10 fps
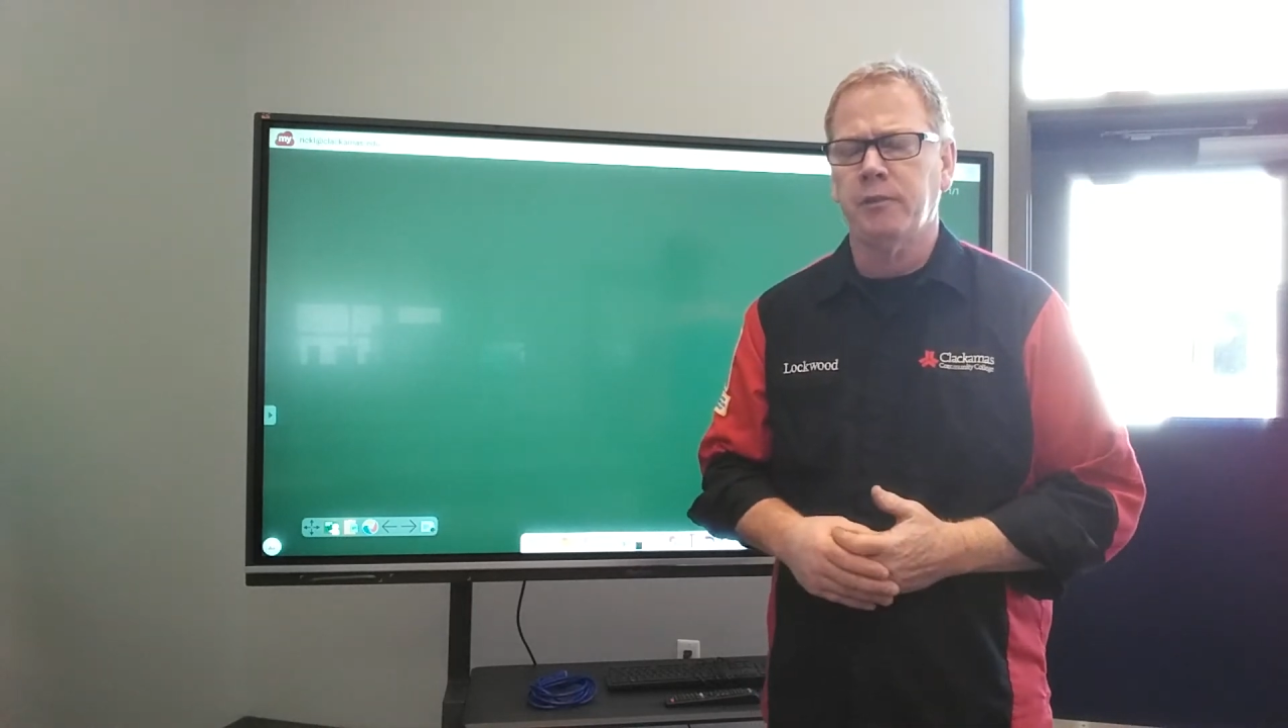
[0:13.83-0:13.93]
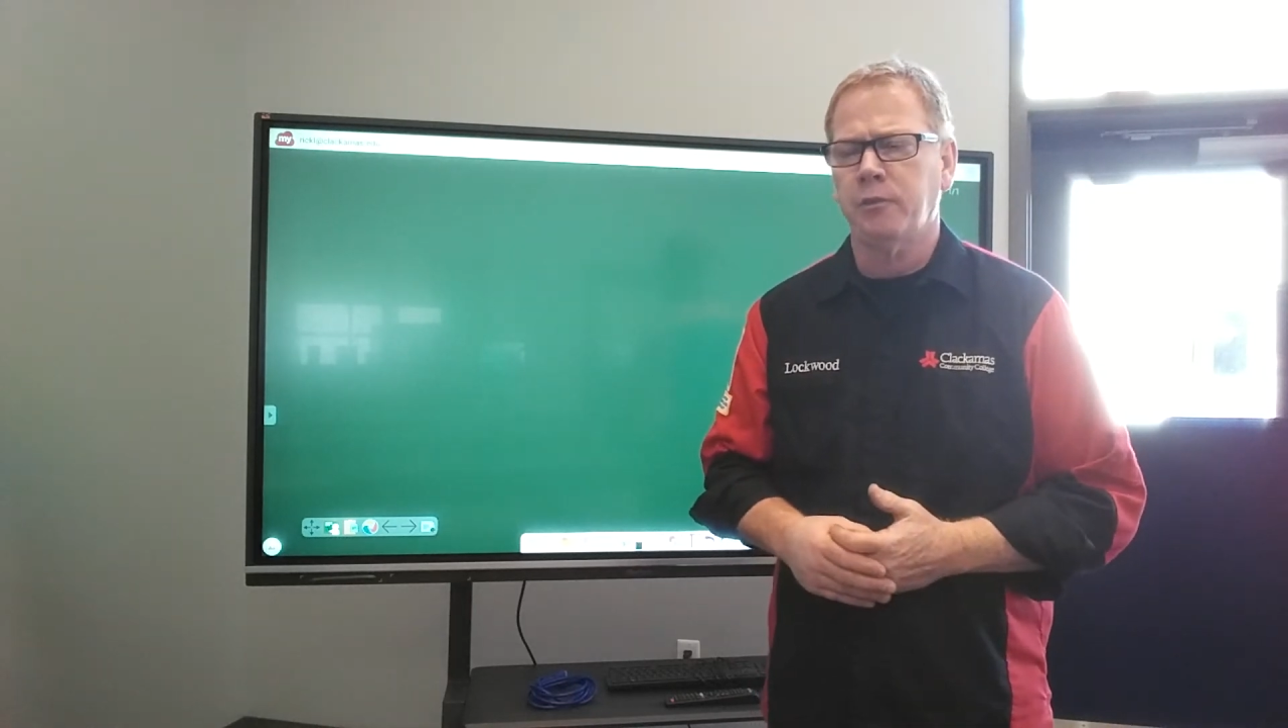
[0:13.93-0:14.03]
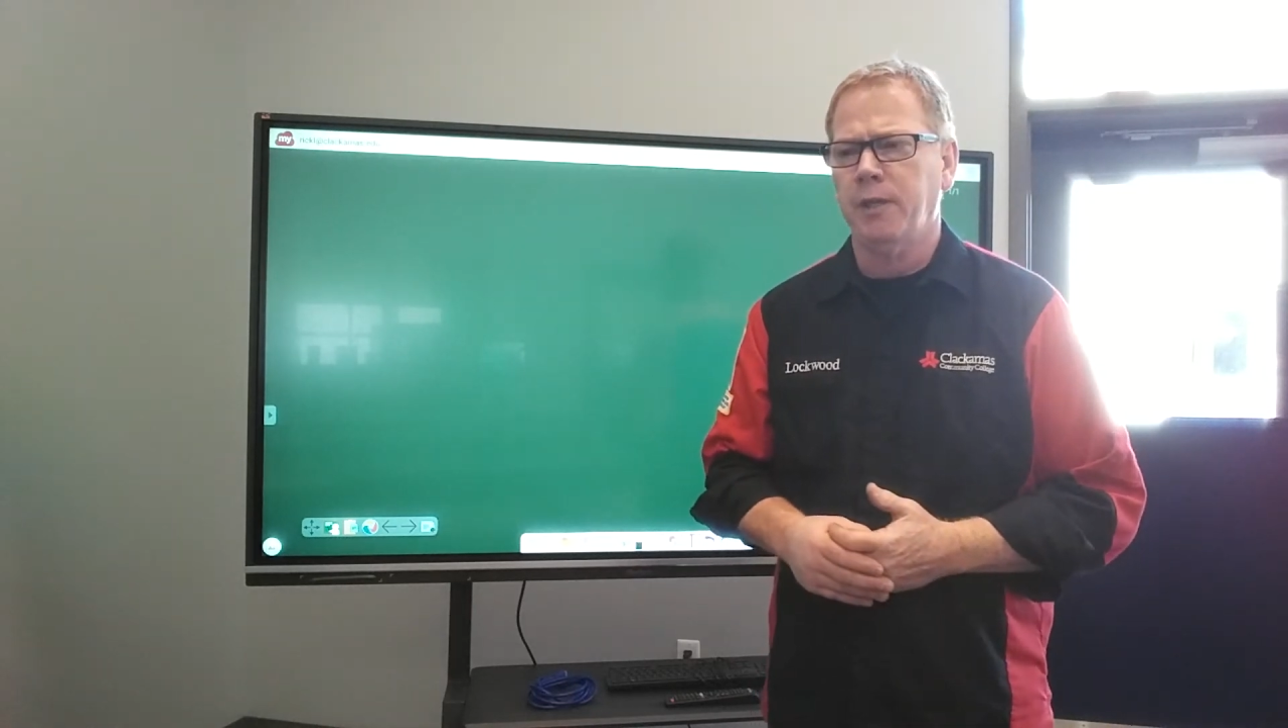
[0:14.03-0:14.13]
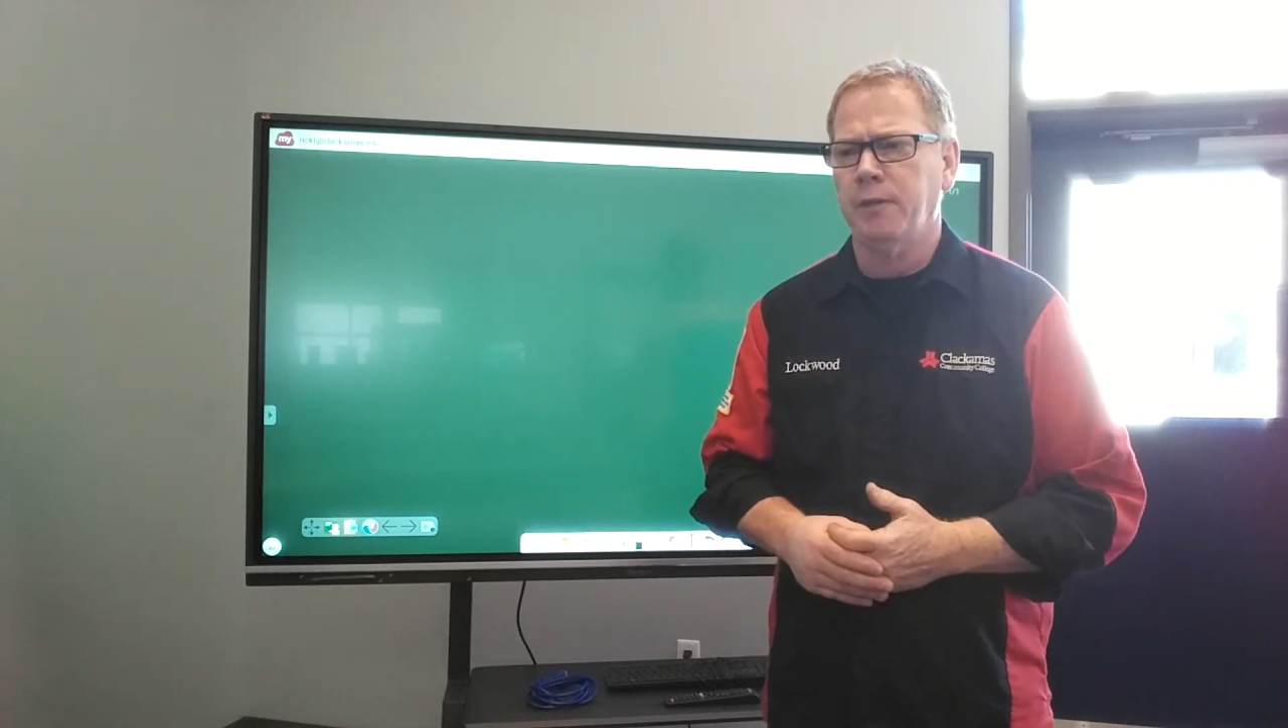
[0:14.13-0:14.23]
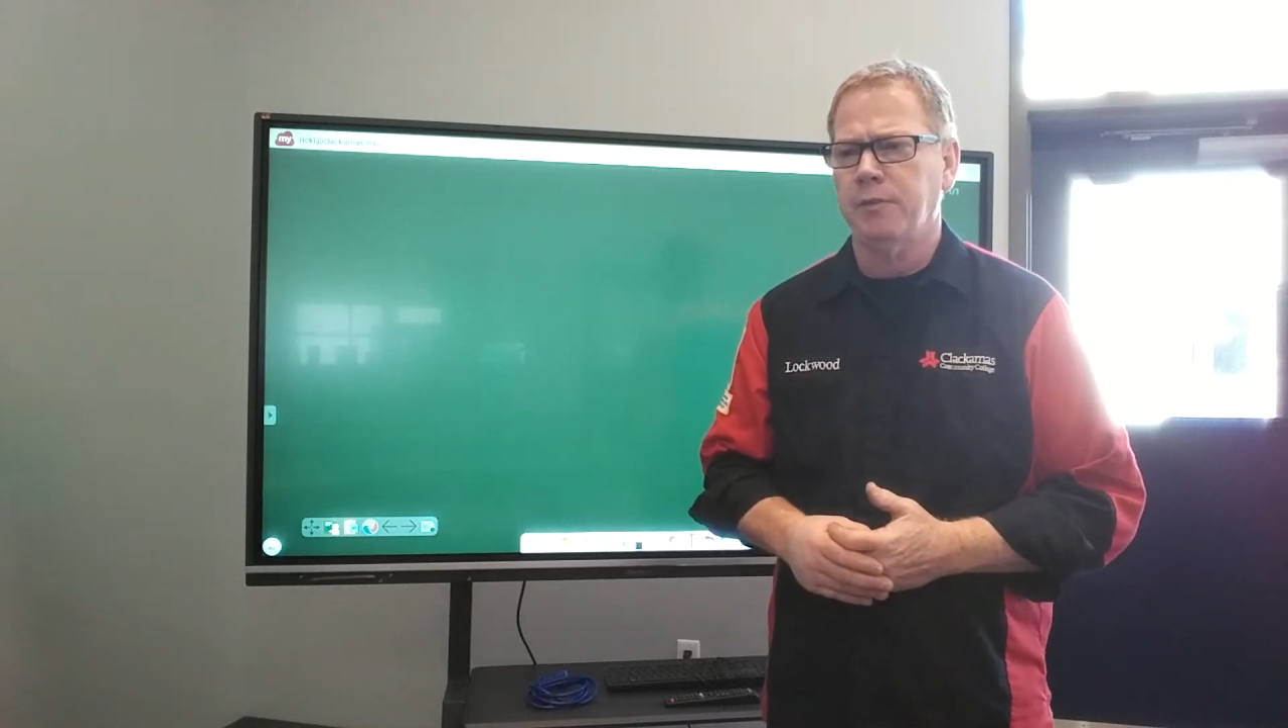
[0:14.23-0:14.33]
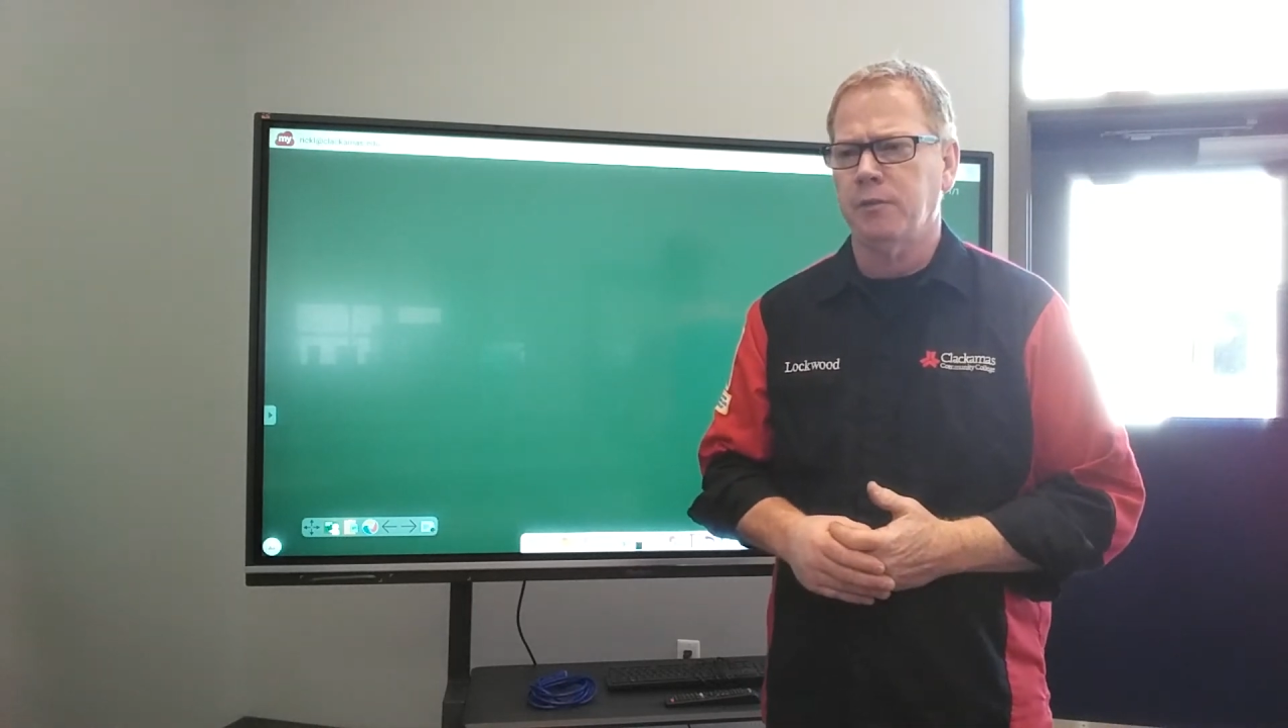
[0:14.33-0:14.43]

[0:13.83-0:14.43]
throughout the